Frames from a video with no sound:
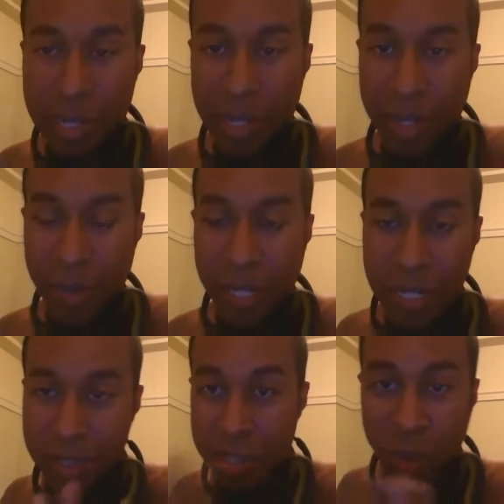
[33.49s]
Uh, I want to
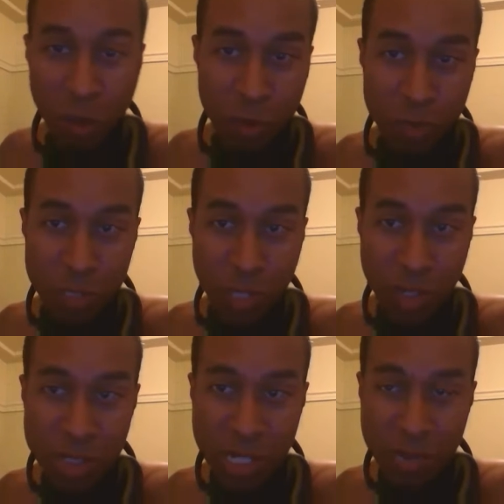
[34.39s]
get these old
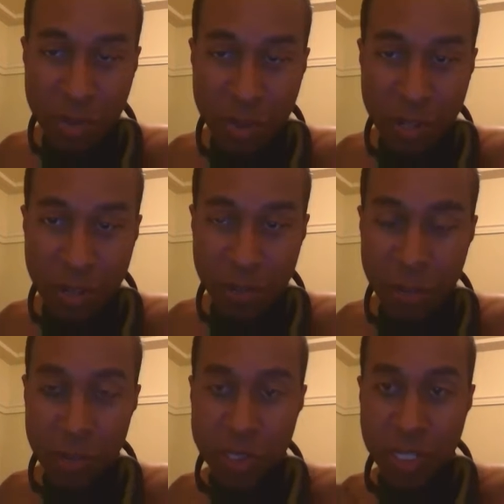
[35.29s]
songs that I recorded out
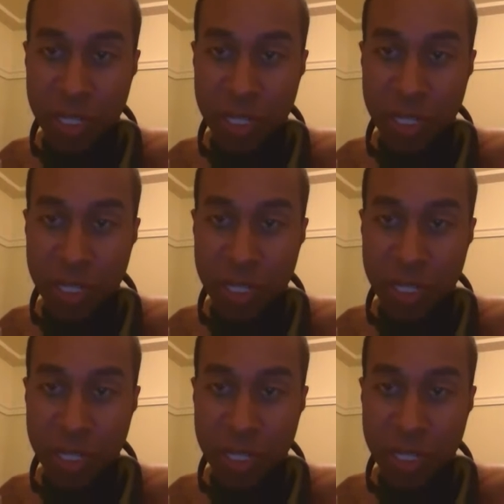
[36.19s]
first.